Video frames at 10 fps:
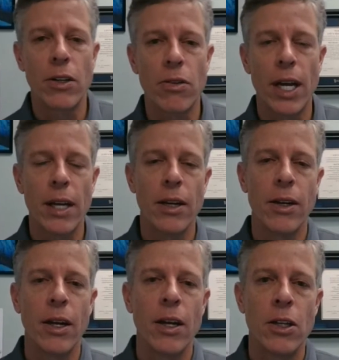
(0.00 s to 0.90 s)
and
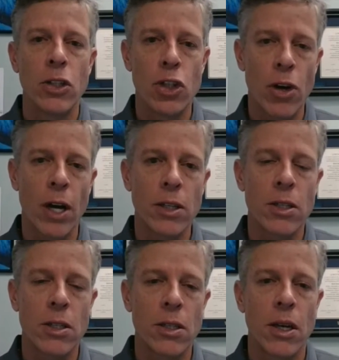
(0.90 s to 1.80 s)
created
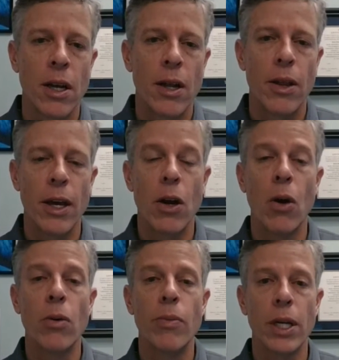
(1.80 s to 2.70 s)
trusts that
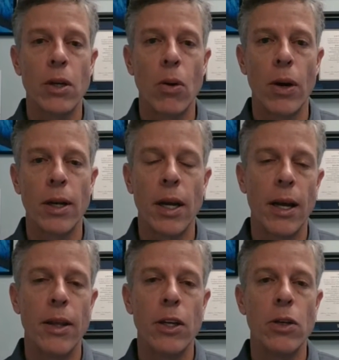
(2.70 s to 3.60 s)
own bitcoin
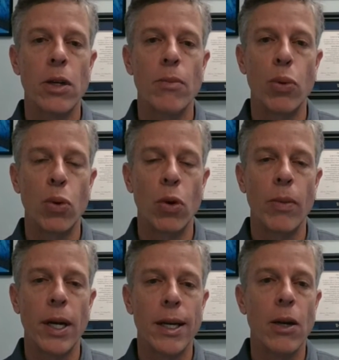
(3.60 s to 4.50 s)
and then you can pool
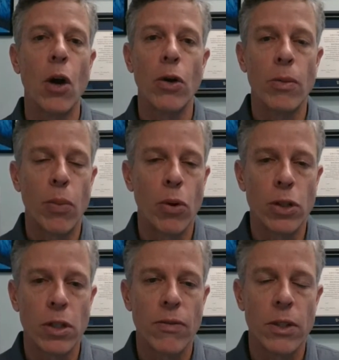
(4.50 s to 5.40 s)
money and own a
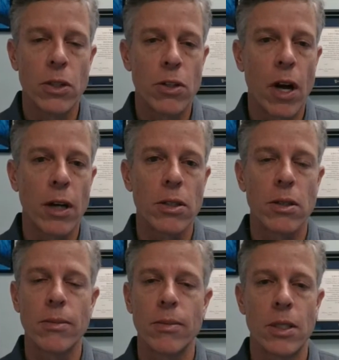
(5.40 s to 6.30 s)
portion of this
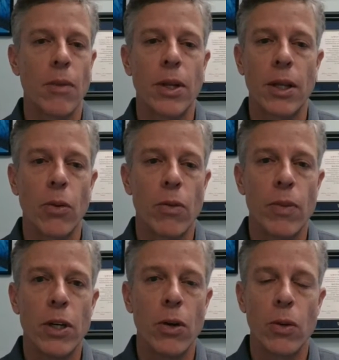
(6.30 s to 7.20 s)
trust it's something that
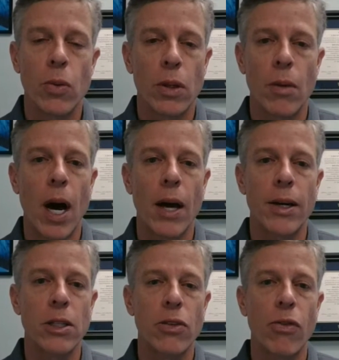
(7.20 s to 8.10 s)
we've been doing with
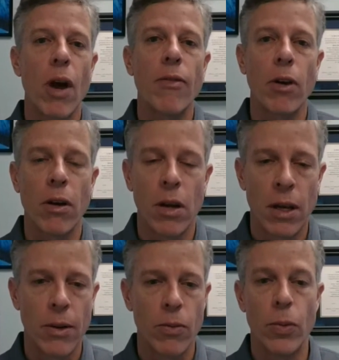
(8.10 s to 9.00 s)
commodities forever
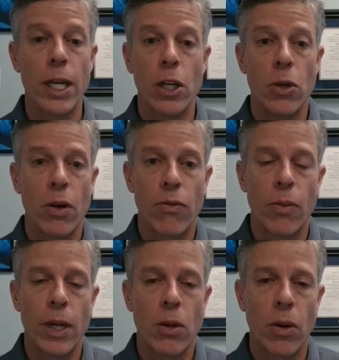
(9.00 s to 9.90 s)
we can do it
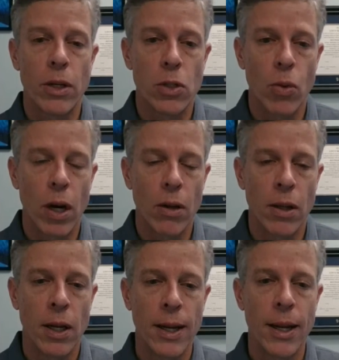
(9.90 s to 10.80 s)
for bitcoin as well